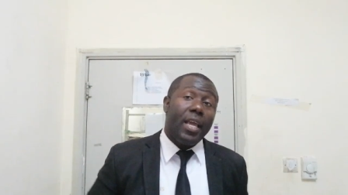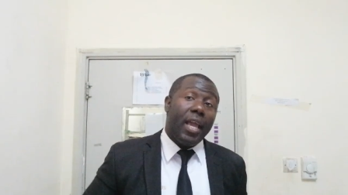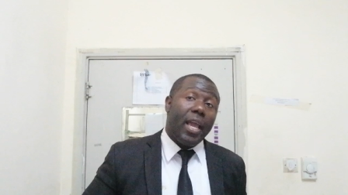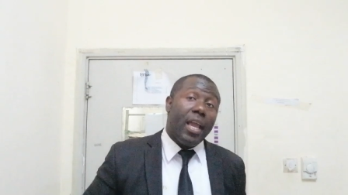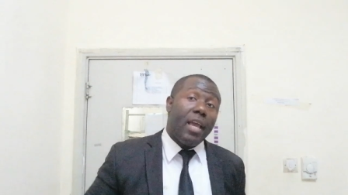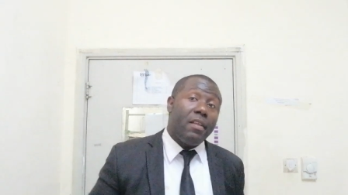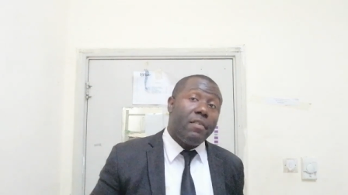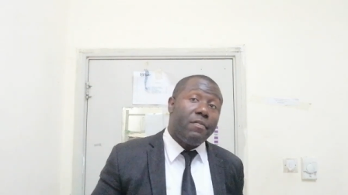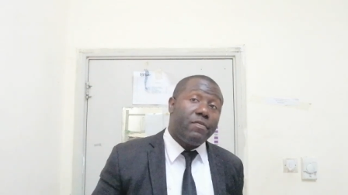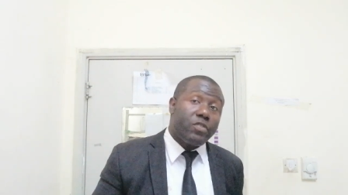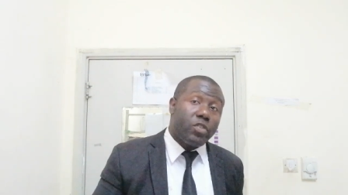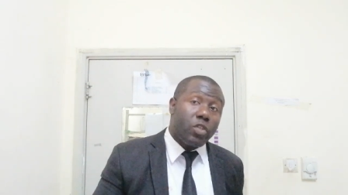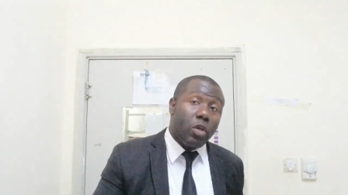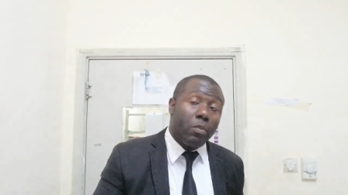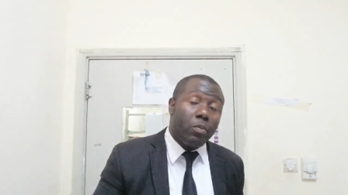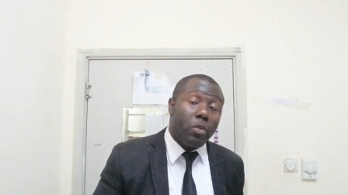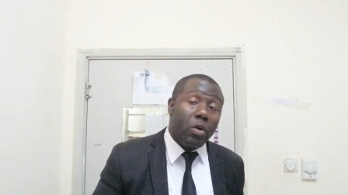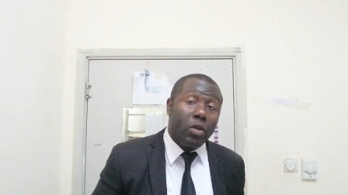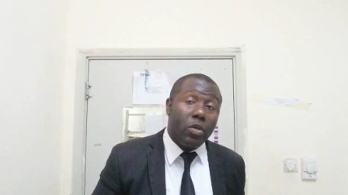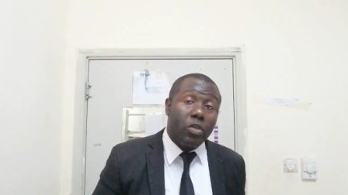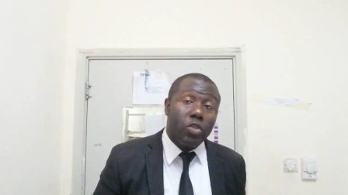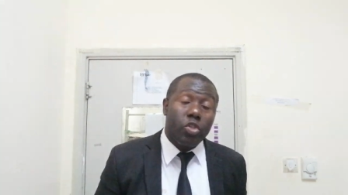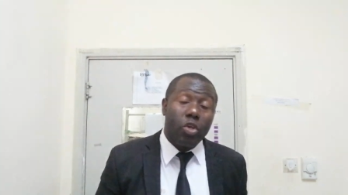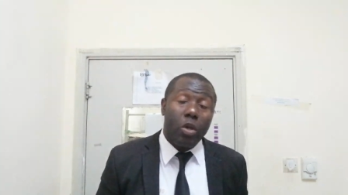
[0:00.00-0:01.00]
And if
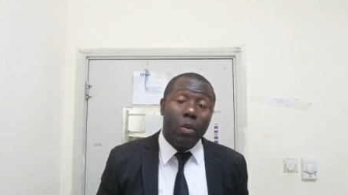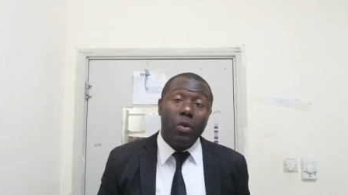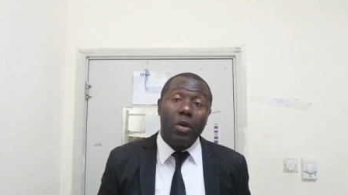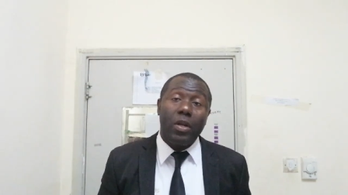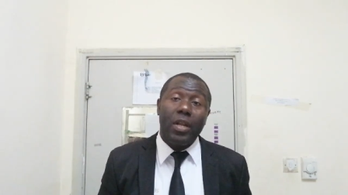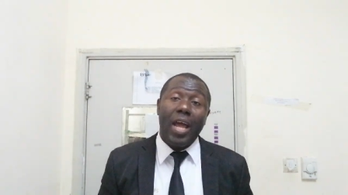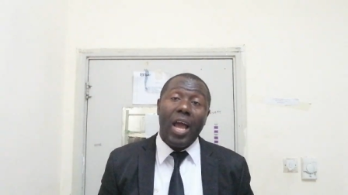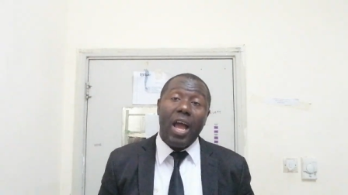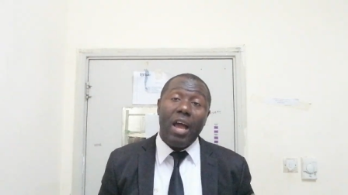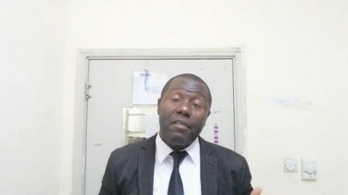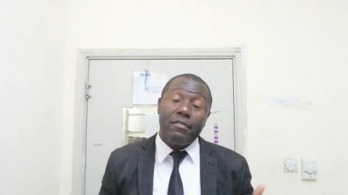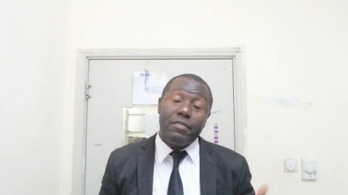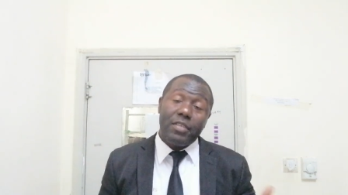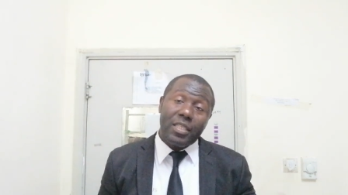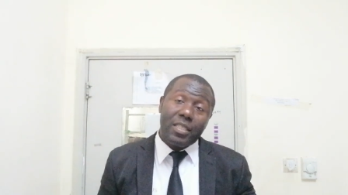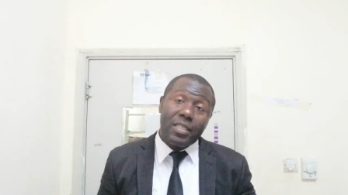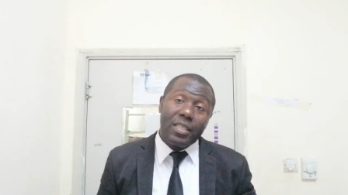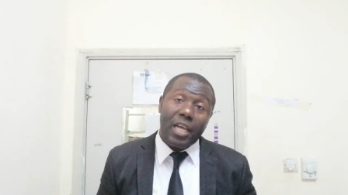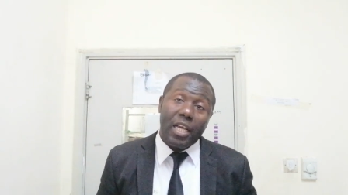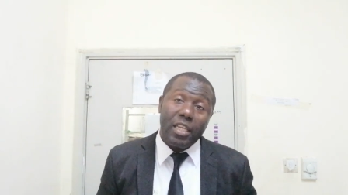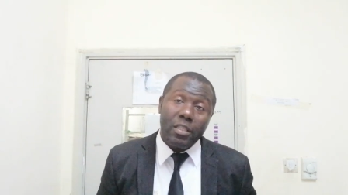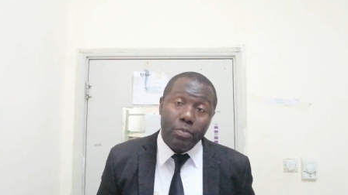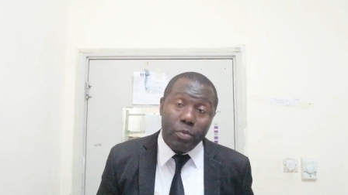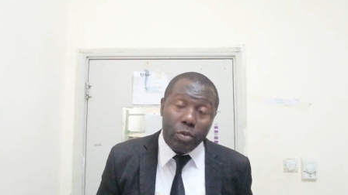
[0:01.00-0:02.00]
someone have
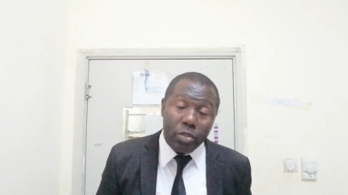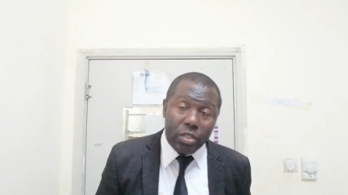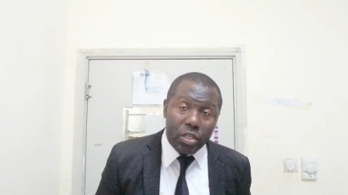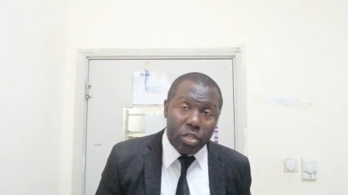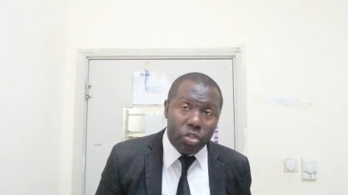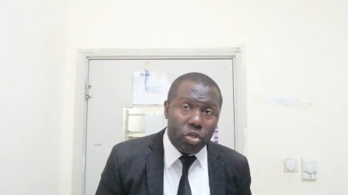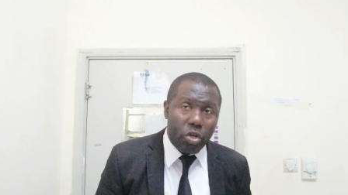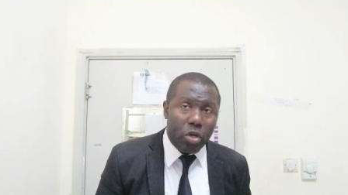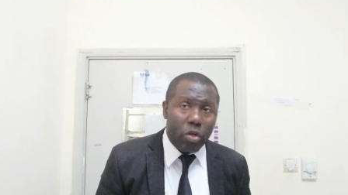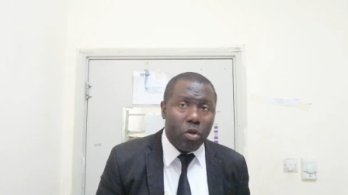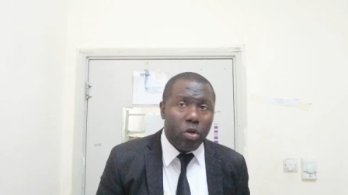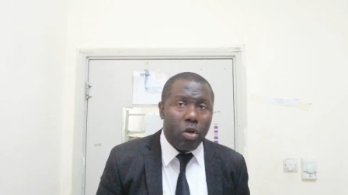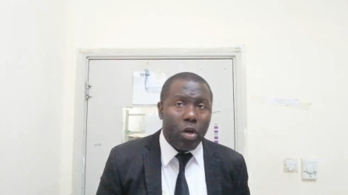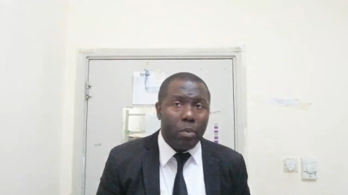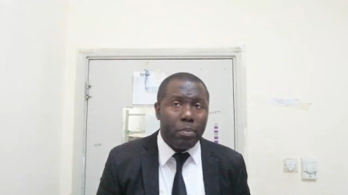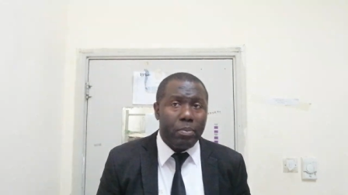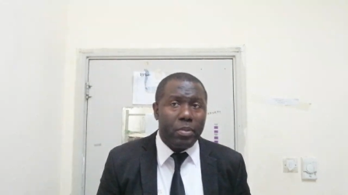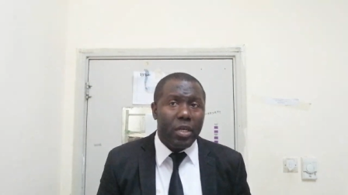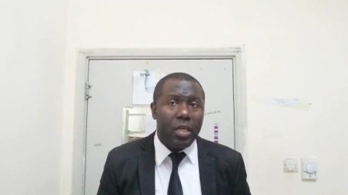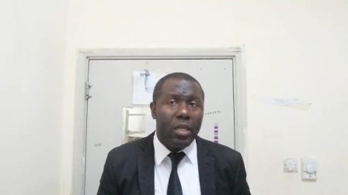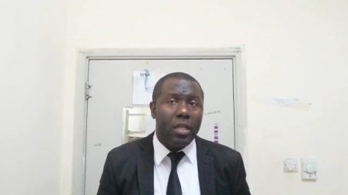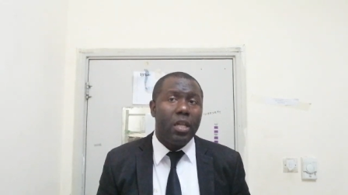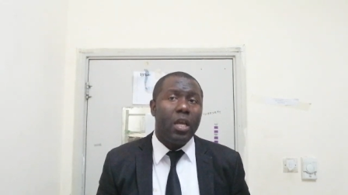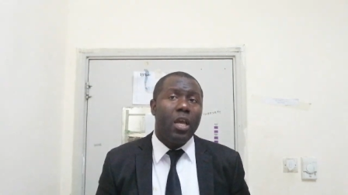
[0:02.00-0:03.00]
his transportation
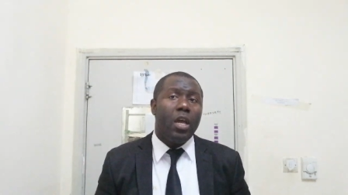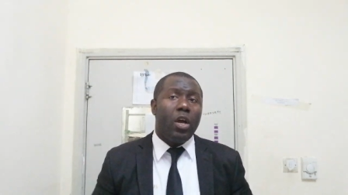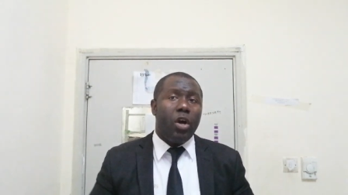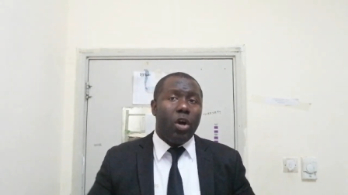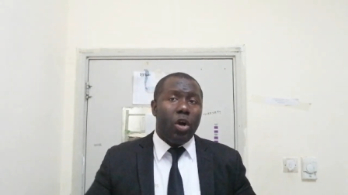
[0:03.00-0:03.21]
company,